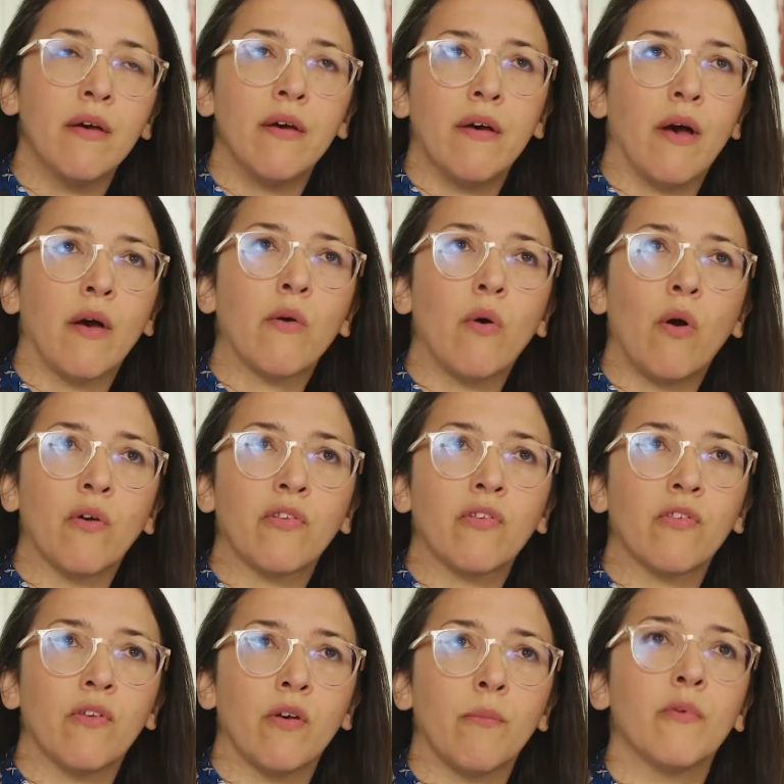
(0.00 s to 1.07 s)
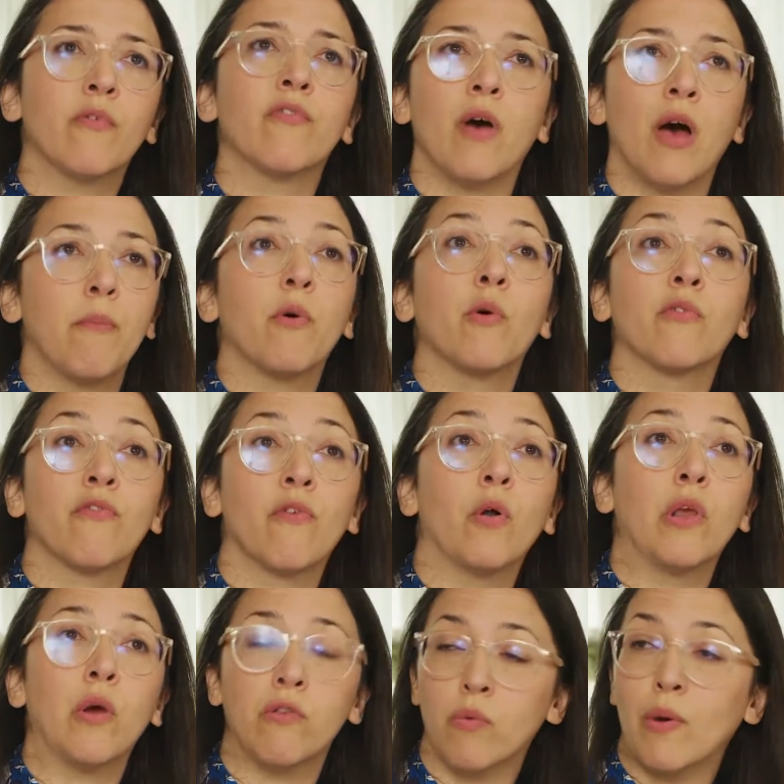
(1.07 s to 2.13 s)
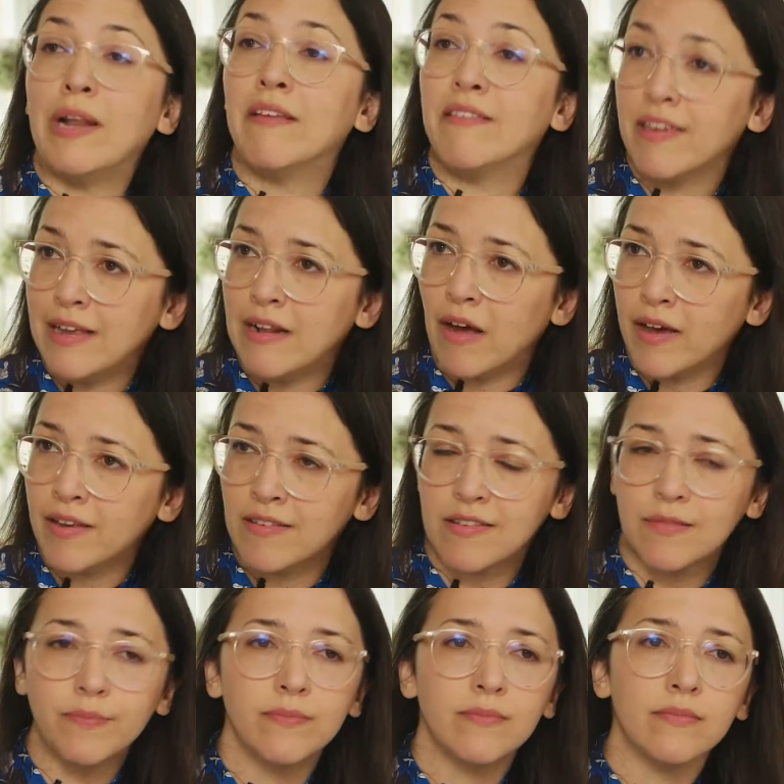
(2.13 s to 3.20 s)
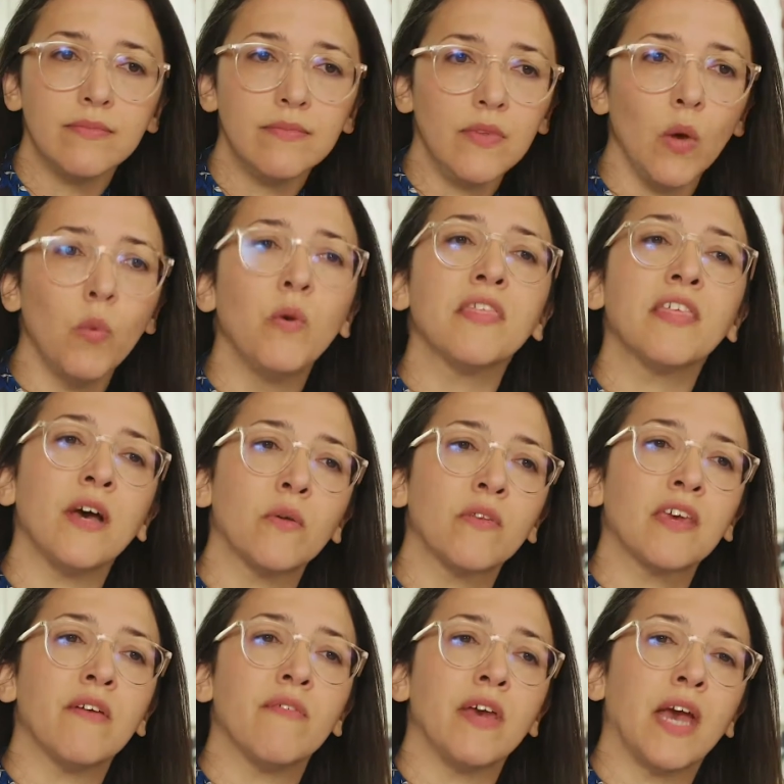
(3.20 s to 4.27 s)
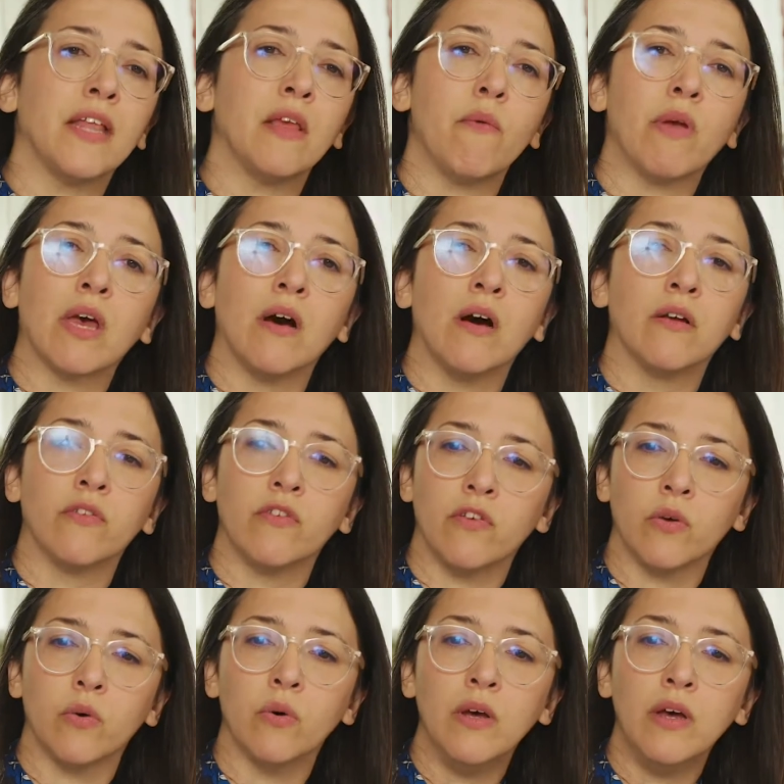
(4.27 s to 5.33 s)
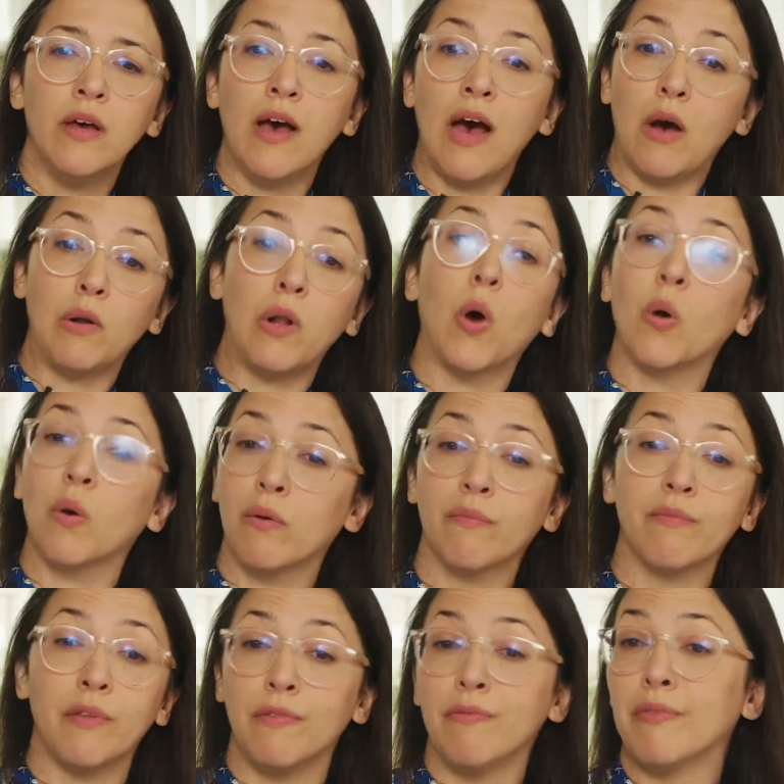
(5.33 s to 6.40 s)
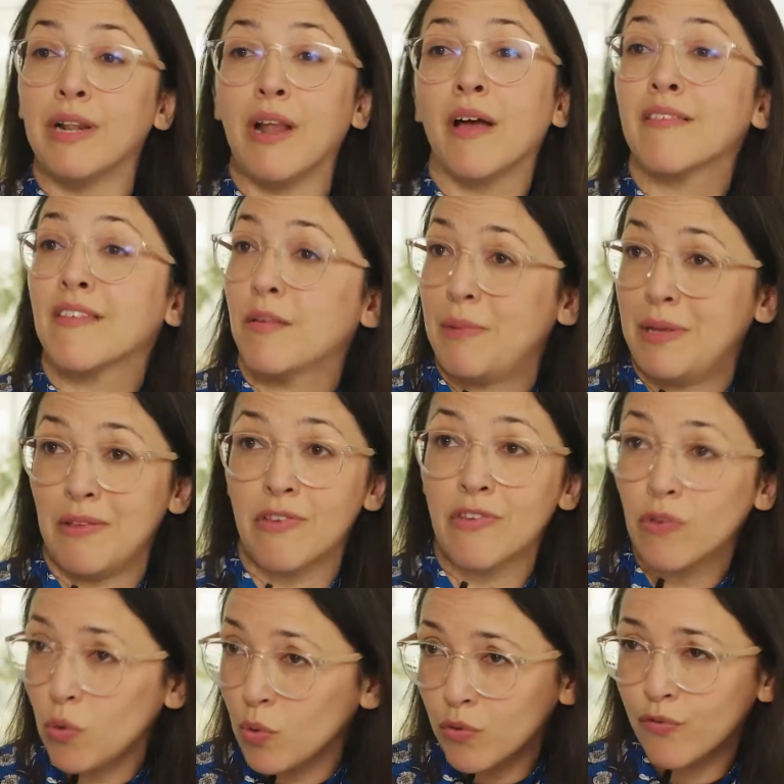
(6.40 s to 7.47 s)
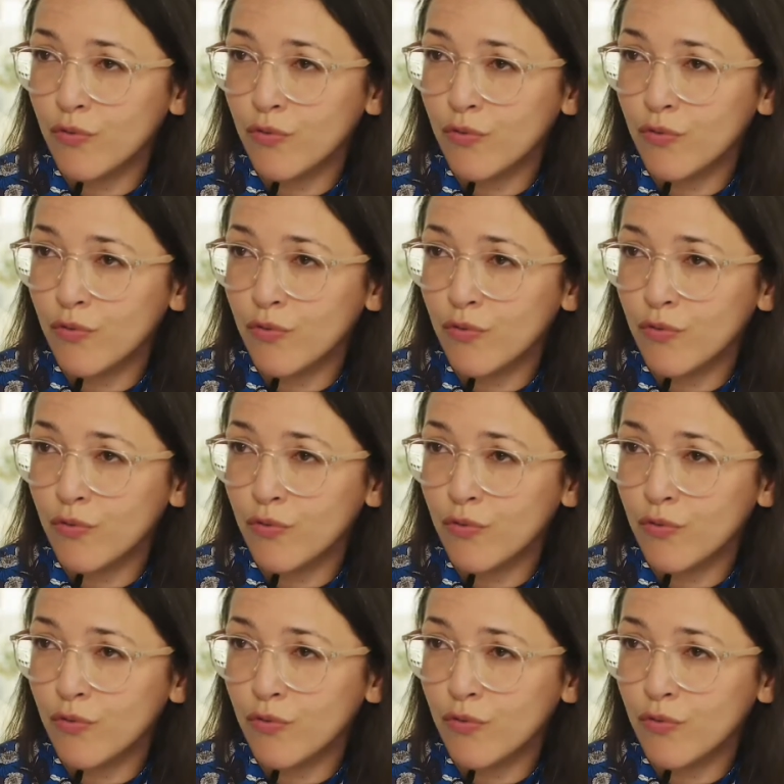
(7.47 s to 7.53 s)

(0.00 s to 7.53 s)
across a portfolio to LED lights without giving any regard to how long the lights have been installed